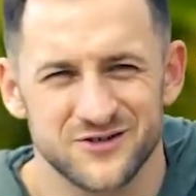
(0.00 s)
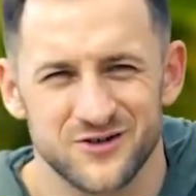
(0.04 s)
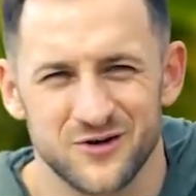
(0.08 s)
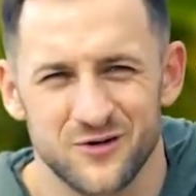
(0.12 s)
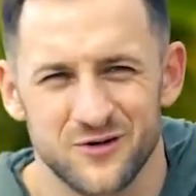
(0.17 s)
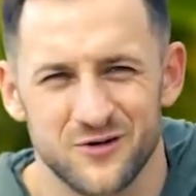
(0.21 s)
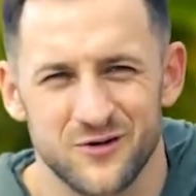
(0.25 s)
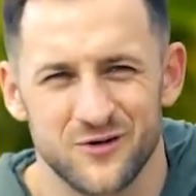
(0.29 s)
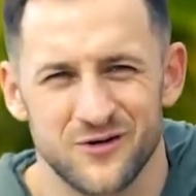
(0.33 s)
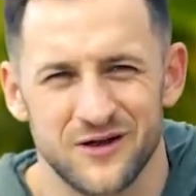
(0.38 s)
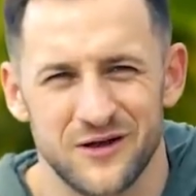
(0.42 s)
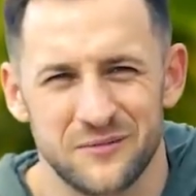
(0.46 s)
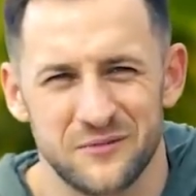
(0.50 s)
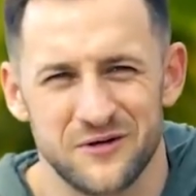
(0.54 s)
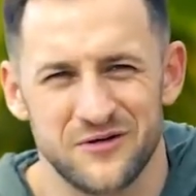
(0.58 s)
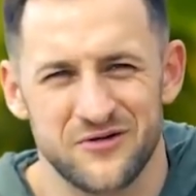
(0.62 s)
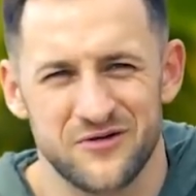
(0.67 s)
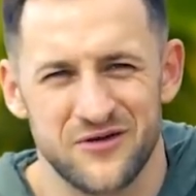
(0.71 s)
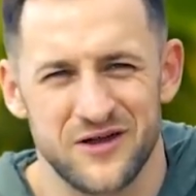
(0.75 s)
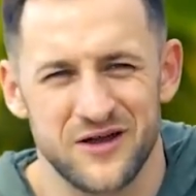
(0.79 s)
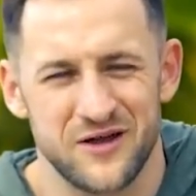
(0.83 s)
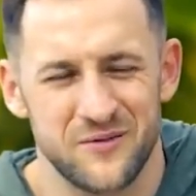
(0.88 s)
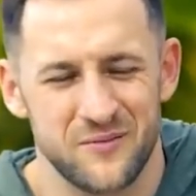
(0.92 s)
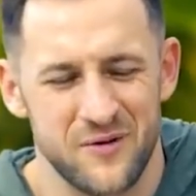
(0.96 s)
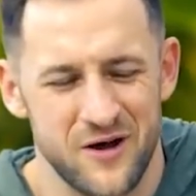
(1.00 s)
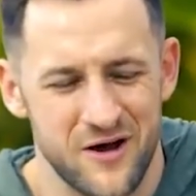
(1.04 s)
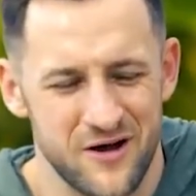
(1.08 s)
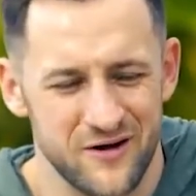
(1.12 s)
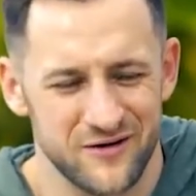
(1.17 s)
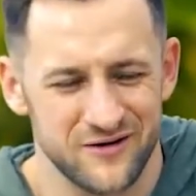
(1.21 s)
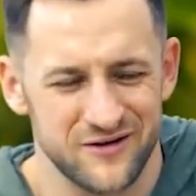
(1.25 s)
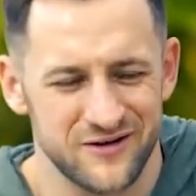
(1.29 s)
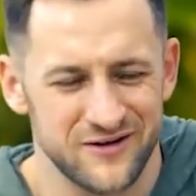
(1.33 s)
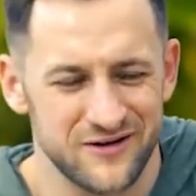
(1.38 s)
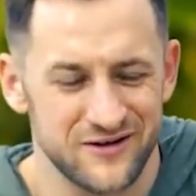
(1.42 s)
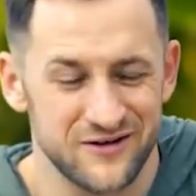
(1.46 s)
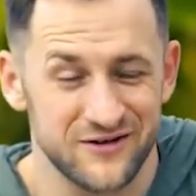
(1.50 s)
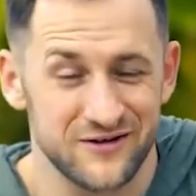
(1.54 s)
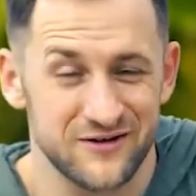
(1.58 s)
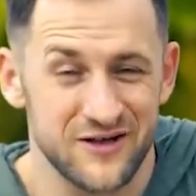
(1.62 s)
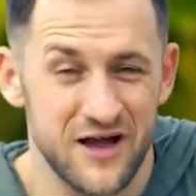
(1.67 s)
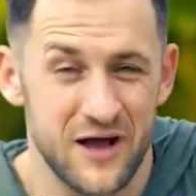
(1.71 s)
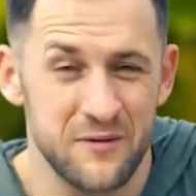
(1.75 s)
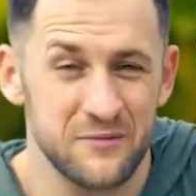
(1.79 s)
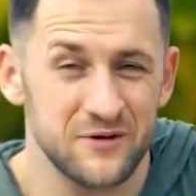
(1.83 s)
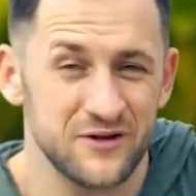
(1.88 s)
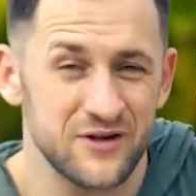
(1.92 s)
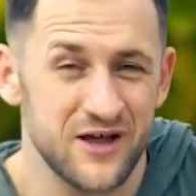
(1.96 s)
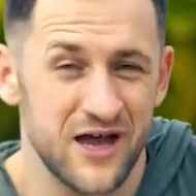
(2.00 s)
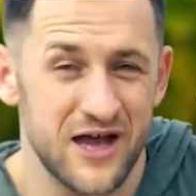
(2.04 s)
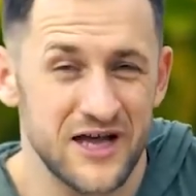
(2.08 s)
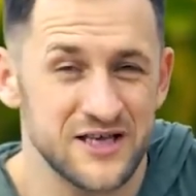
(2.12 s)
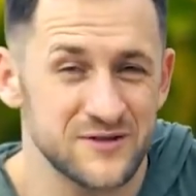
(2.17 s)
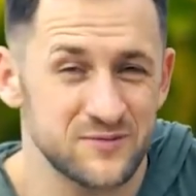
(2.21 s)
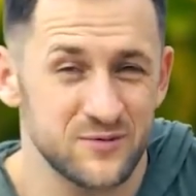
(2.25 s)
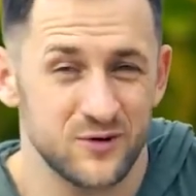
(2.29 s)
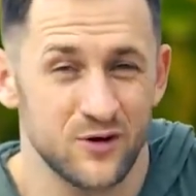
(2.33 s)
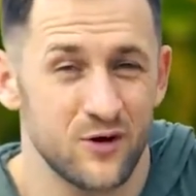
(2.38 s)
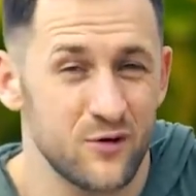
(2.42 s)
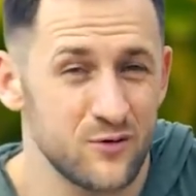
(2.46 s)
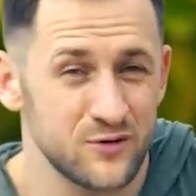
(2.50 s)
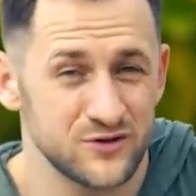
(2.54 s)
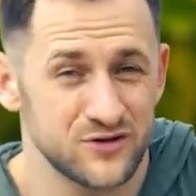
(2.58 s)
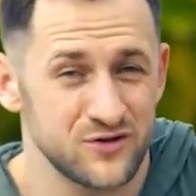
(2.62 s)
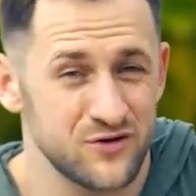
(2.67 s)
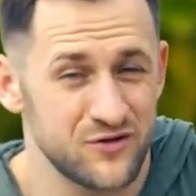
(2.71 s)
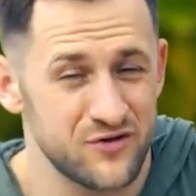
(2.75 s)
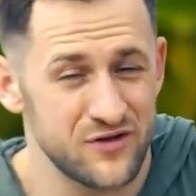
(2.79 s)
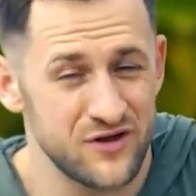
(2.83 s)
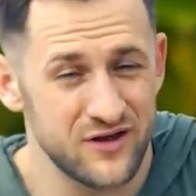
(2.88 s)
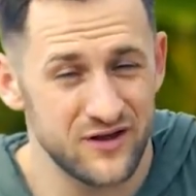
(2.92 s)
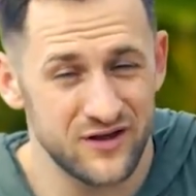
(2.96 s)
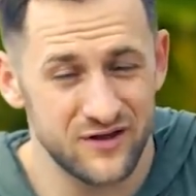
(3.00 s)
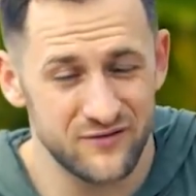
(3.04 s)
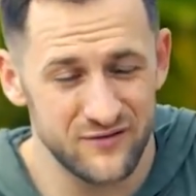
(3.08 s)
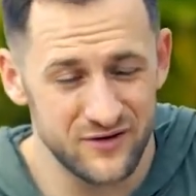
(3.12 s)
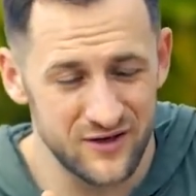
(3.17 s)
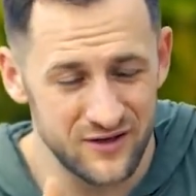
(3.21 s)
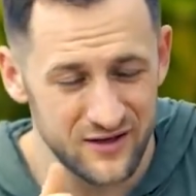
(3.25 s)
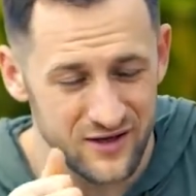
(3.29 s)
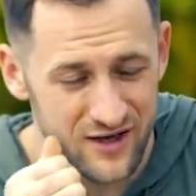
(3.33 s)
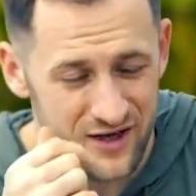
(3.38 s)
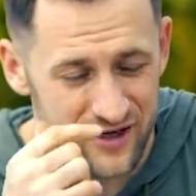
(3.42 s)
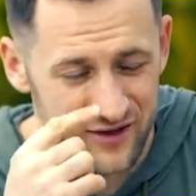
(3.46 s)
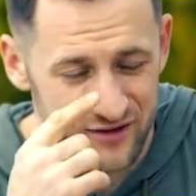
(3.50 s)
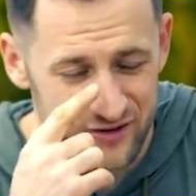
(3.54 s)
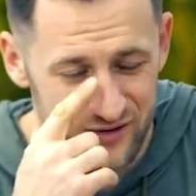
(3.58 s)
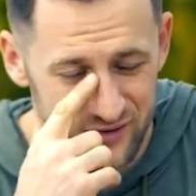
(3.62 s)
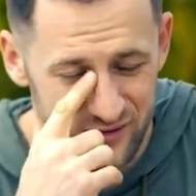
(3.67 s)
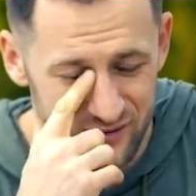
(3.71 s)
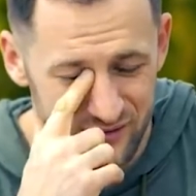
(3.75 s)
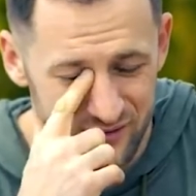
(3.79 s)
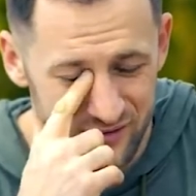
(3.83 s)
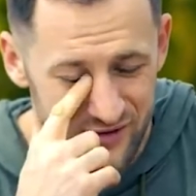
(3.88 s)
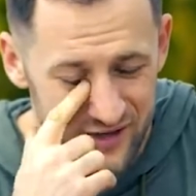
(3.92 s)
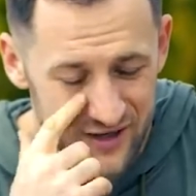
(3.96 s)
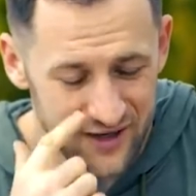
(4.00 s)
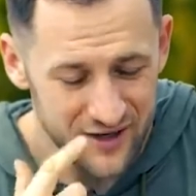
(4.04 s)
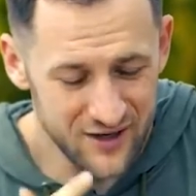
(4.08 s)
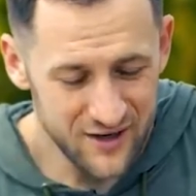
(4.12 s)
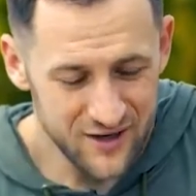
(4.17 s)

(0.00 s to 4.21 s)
is so cool. I mean, think about it. The comment guys below what you think. Give it a like too.